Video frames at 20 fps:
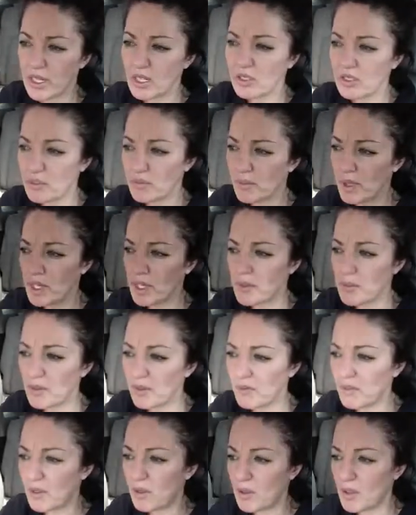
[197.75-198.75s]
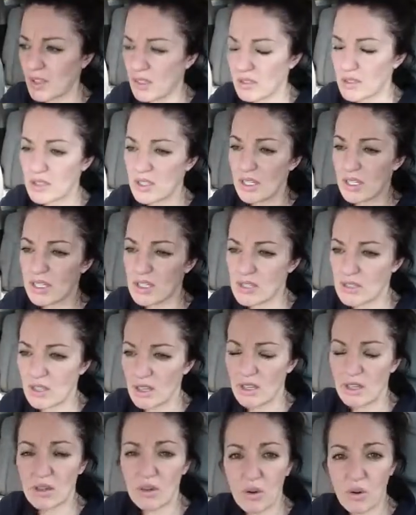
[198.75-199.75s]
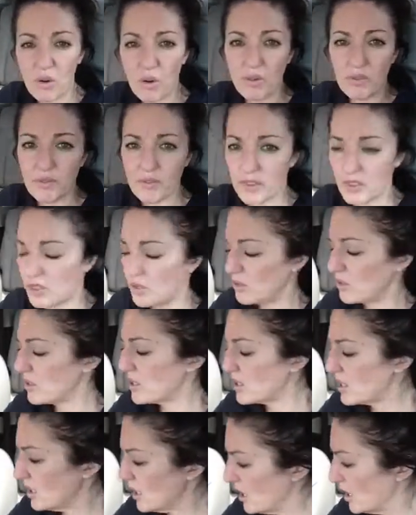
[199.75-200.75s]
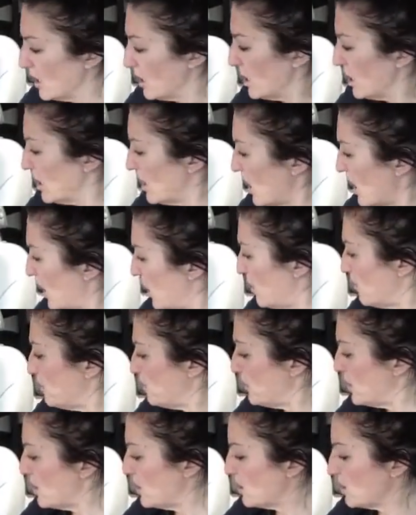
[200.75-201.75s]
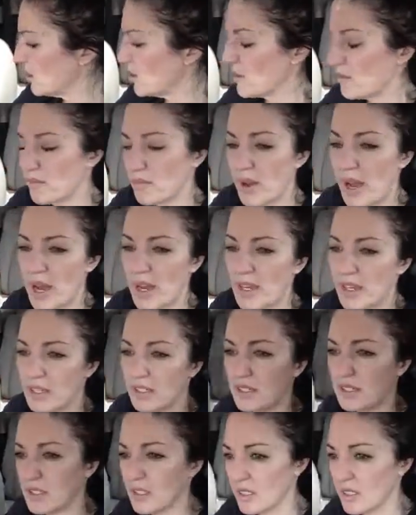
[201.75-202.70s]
and pick up a few things at the Whole Foods um, near my